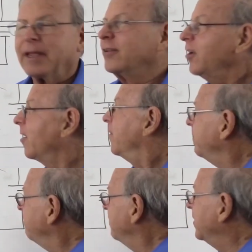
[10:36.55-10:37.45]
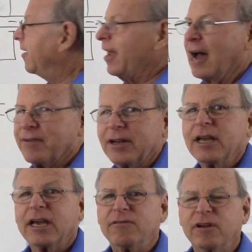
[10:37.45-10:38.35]
So there you have it,
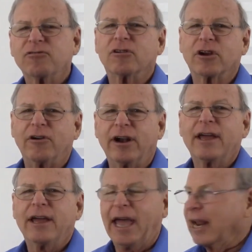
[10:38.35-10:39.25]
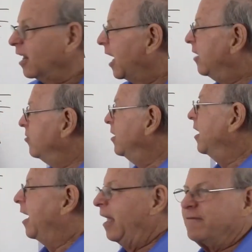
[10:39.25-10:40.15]
conventional current
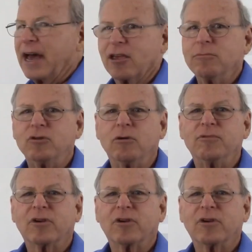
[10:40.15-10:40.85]
analyzing a vacuum tube